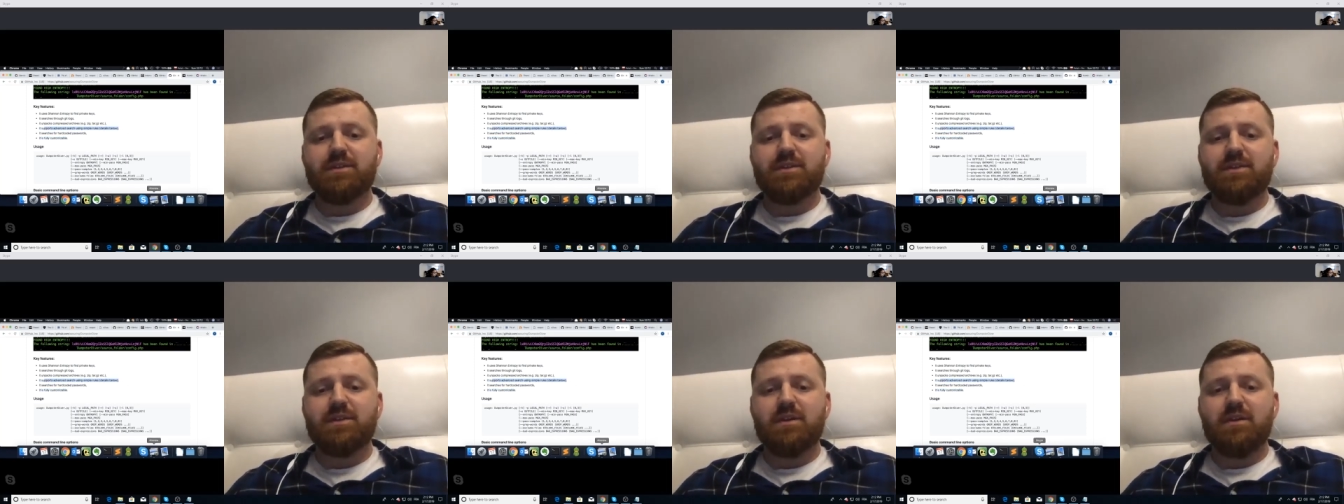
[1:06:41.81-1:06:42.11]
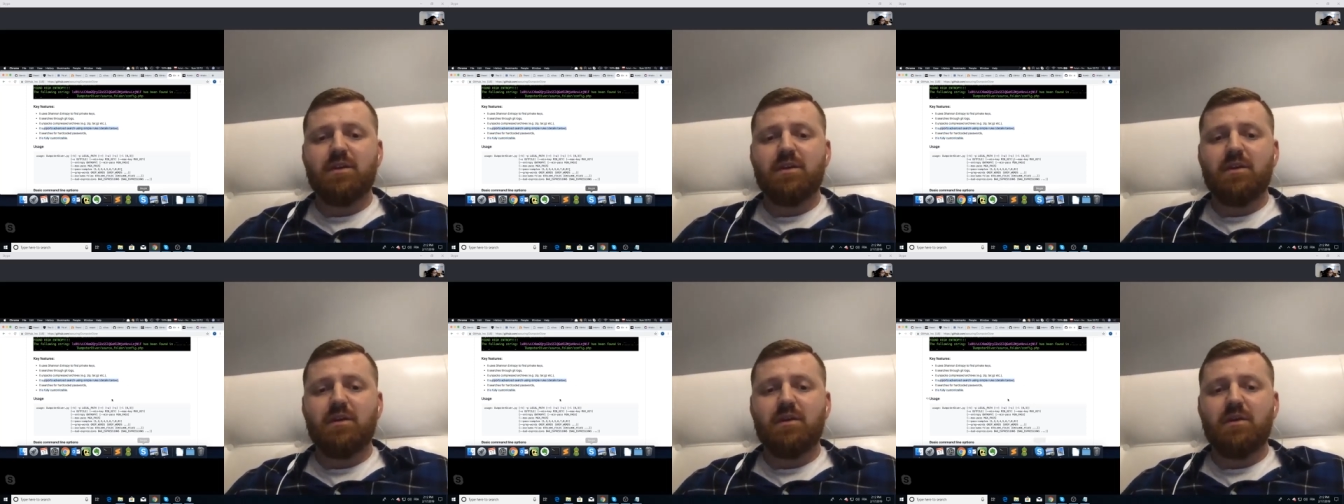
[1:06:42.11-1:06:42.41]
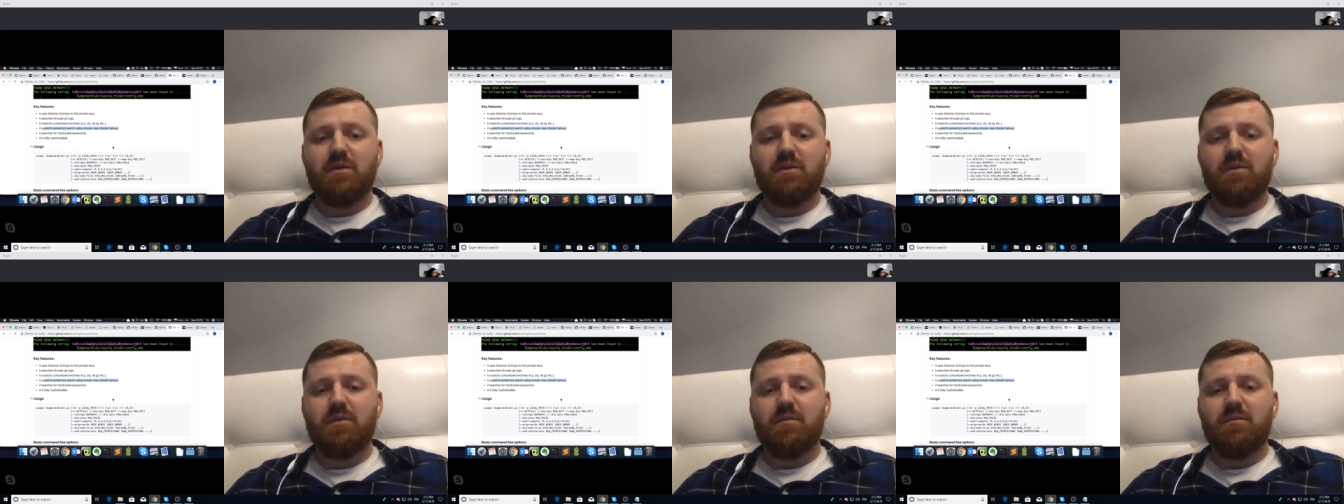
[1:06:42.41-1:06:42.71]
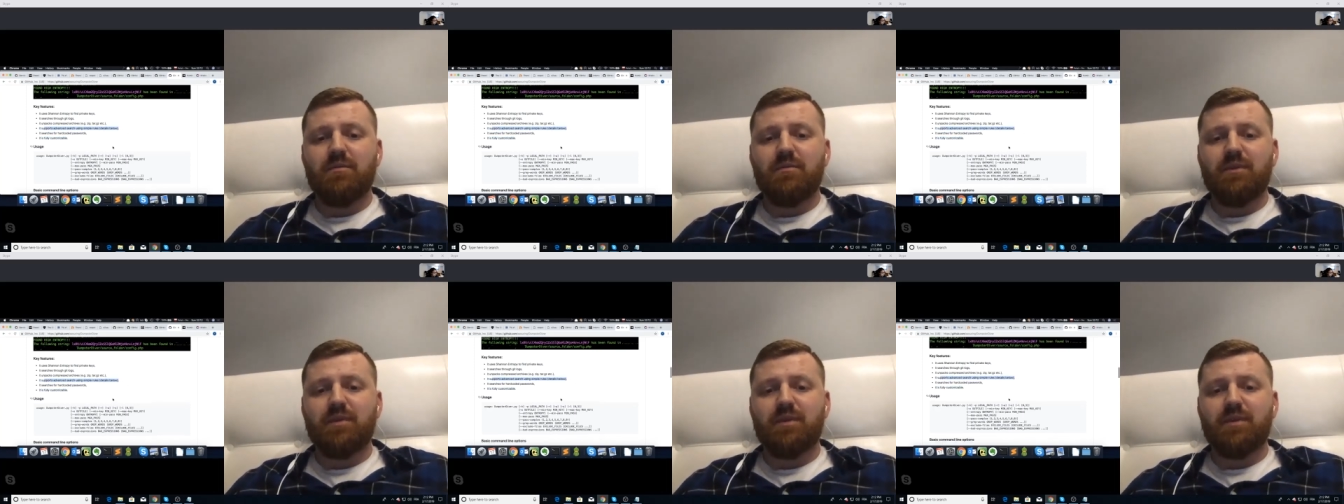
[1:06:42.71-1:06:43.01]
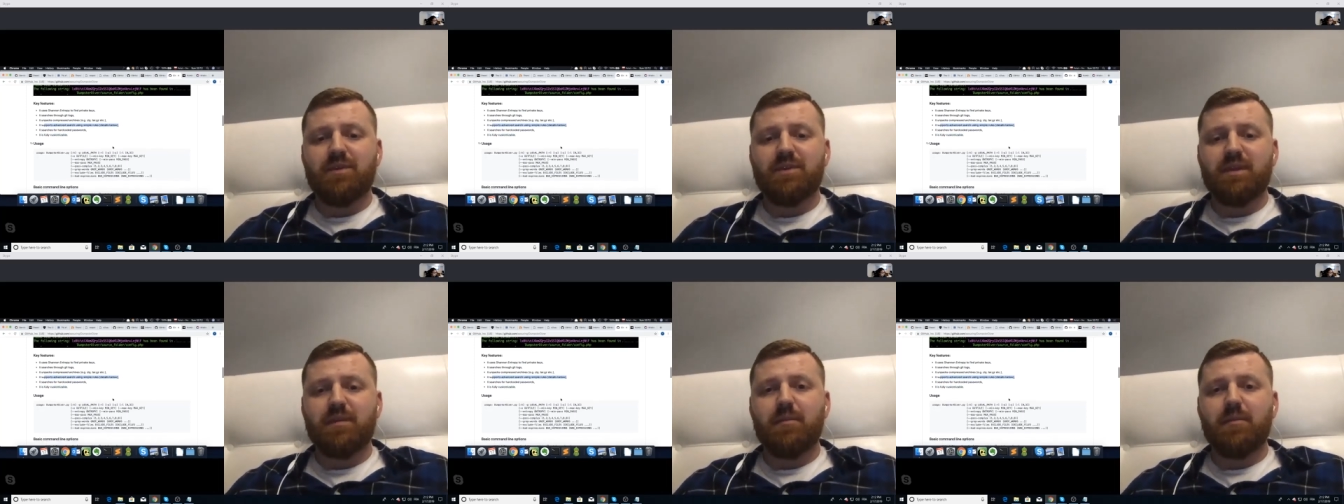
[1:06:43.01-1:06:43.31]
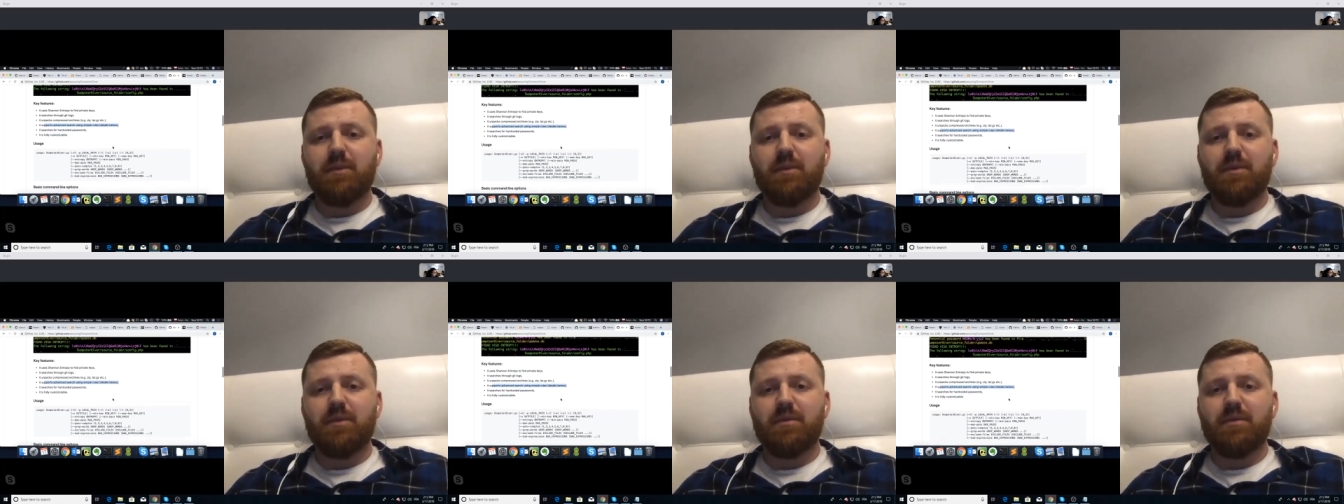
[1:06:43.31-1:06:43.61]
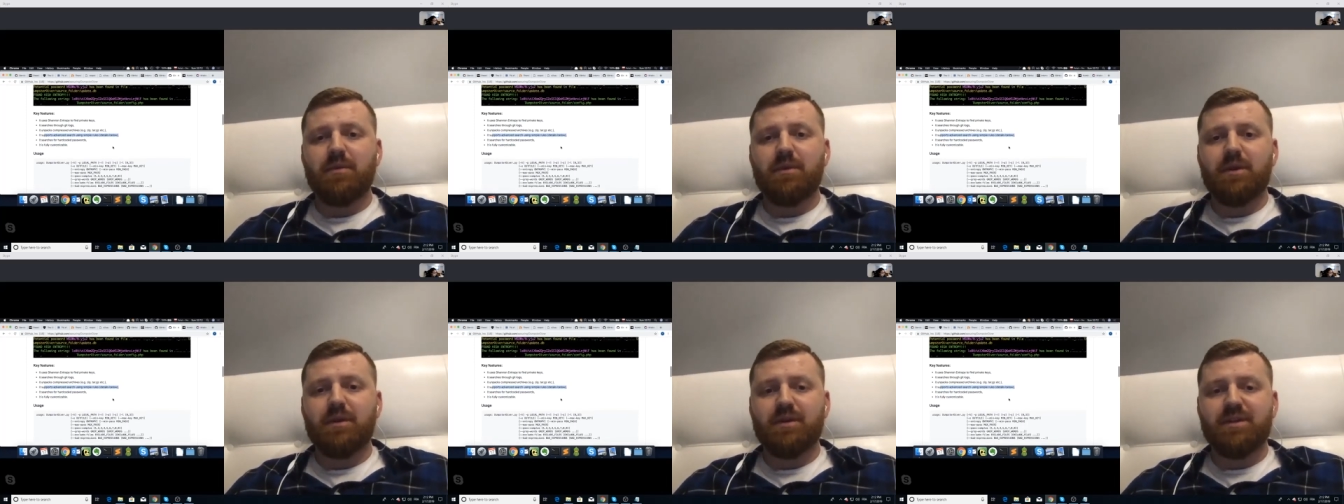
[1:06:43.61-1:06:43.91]
So for example,
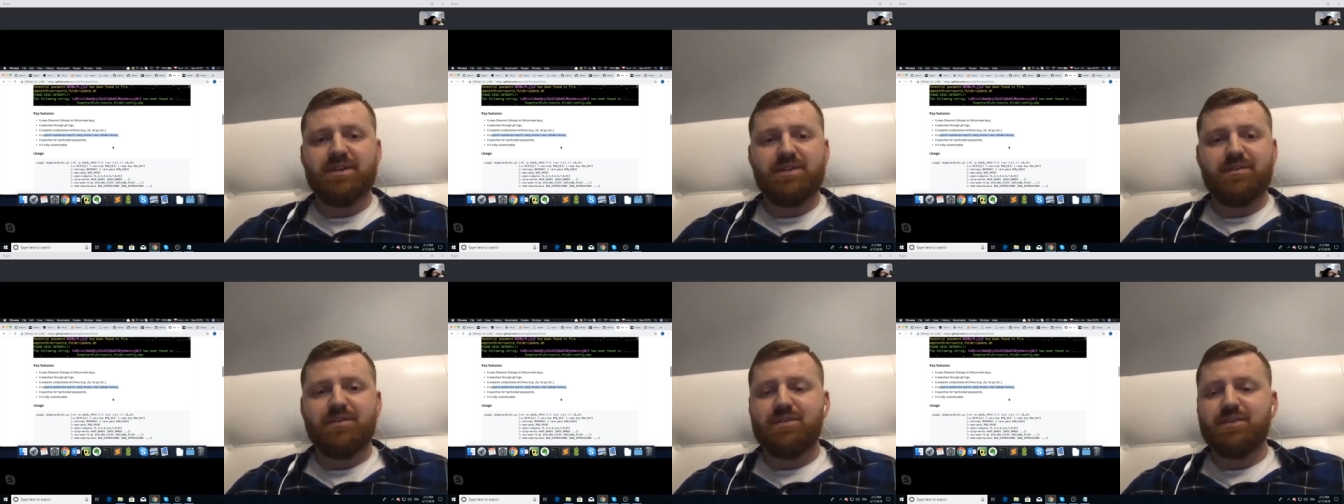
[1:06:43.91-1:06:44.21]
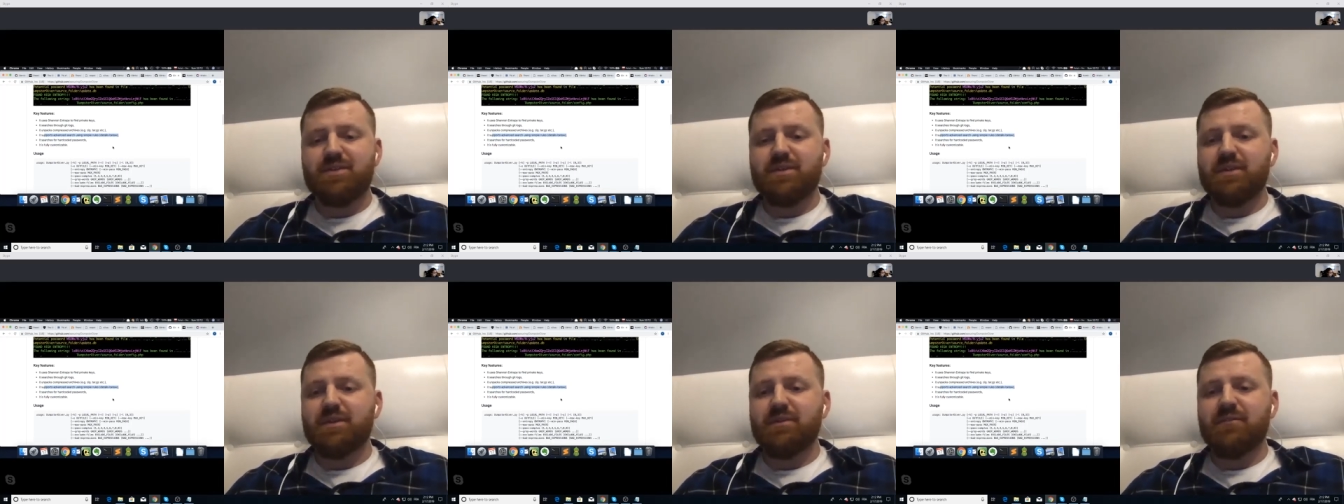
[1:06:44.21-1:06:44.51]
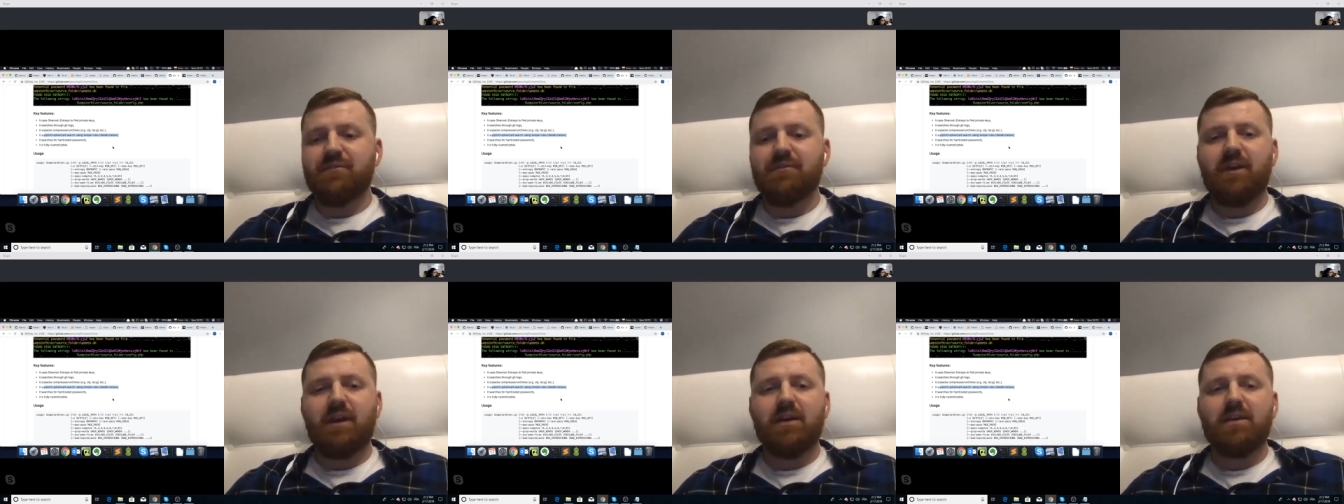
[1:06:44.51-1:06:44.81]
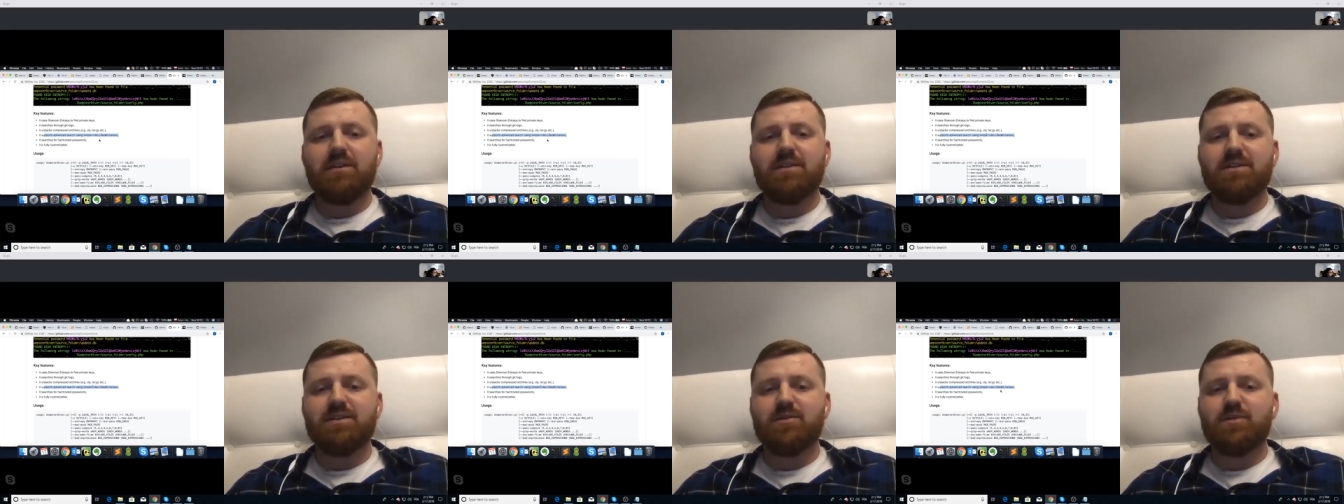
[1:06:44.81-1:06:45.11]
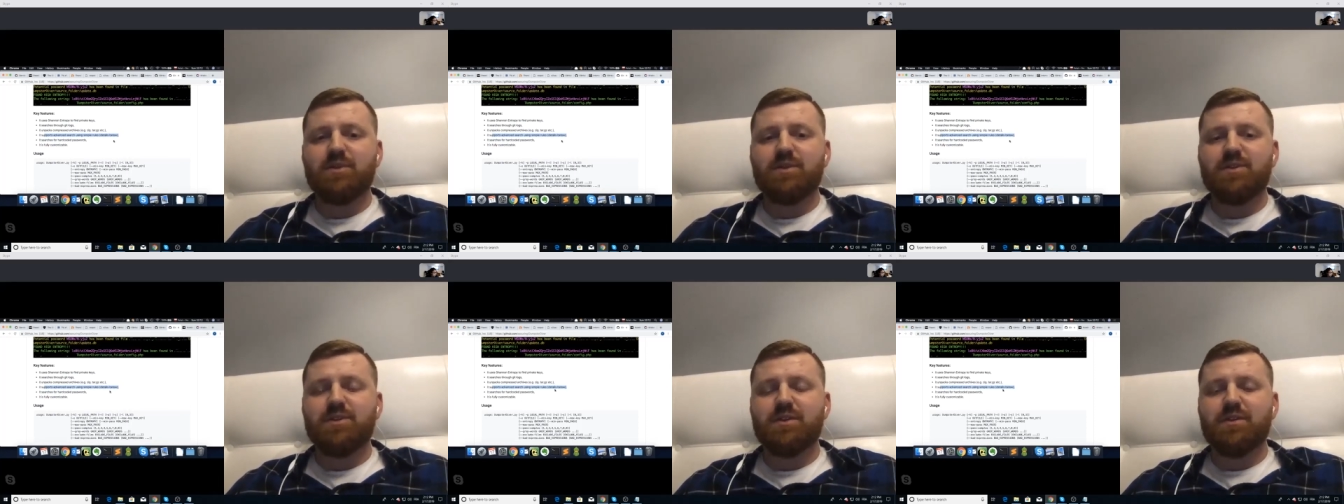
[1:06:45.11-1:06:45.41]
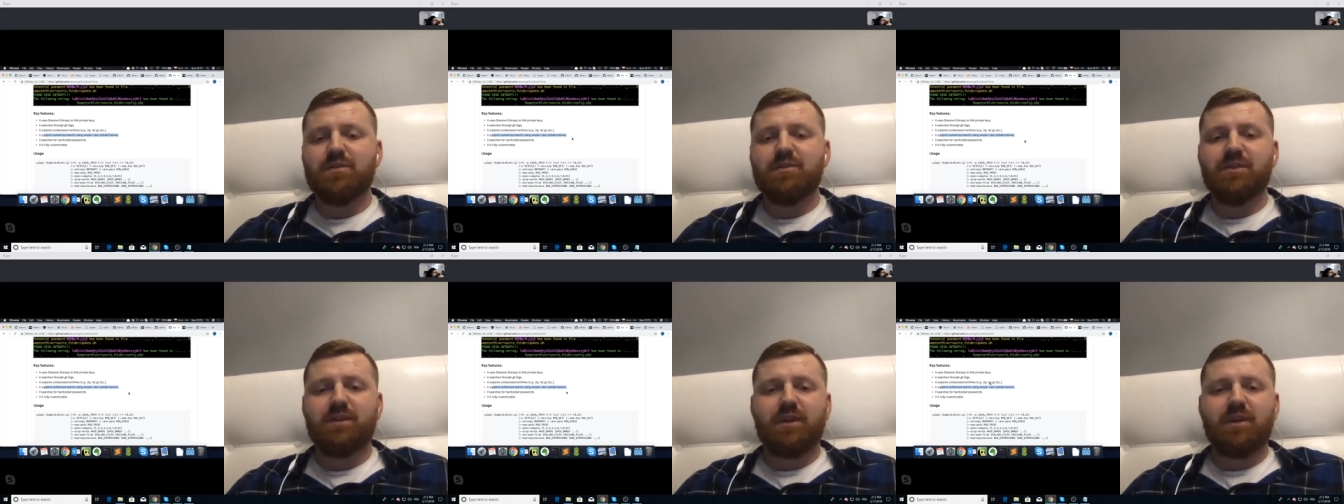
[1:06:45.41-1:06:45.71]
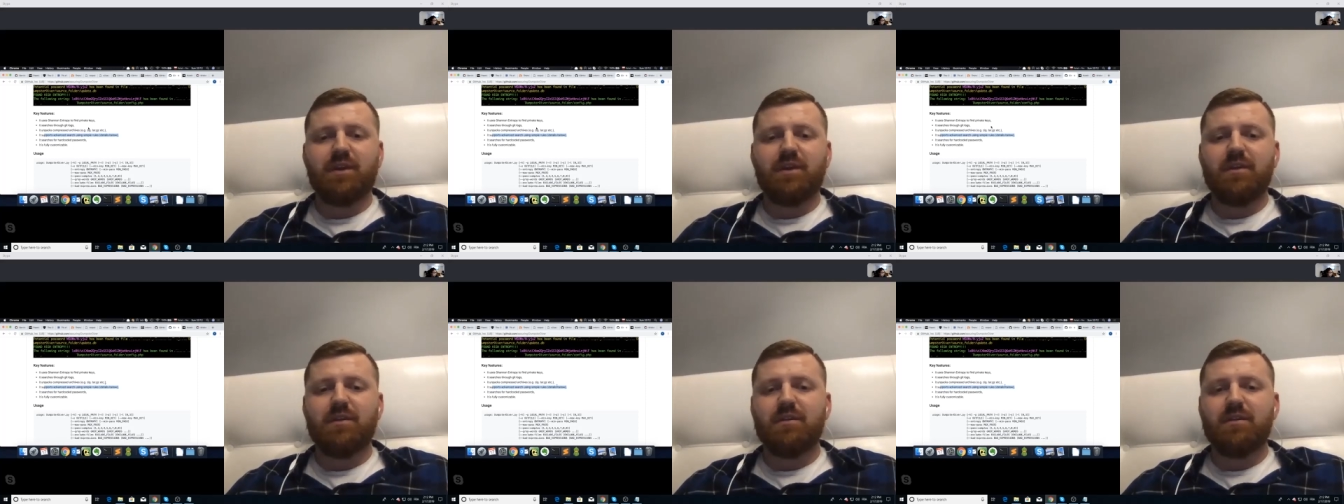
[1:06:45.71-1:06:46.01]
you are searching the files which
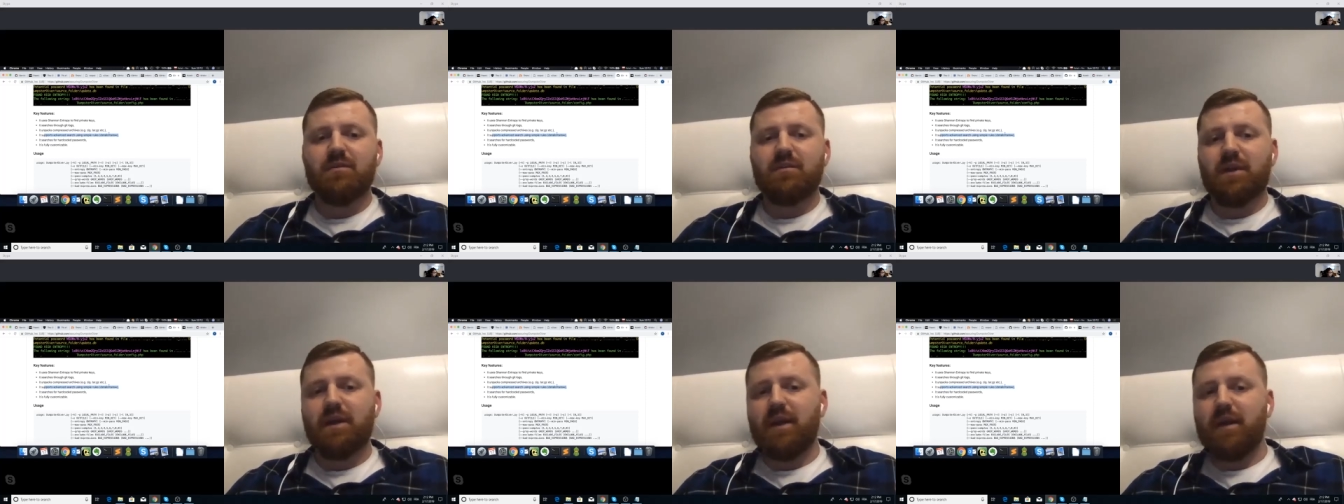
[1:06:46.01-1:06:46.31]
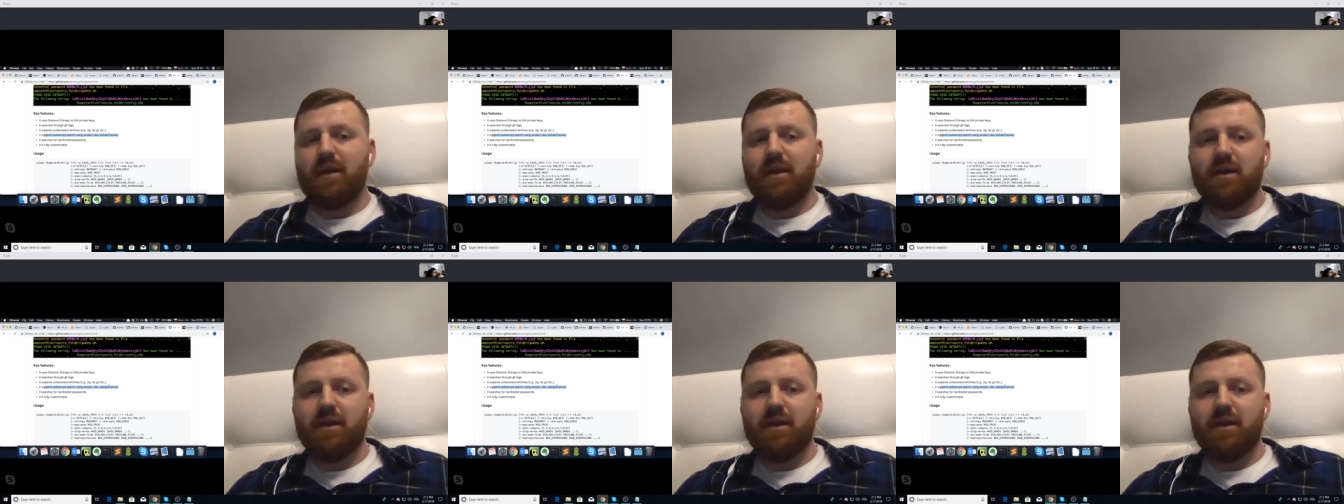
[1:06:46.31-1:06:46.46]
contain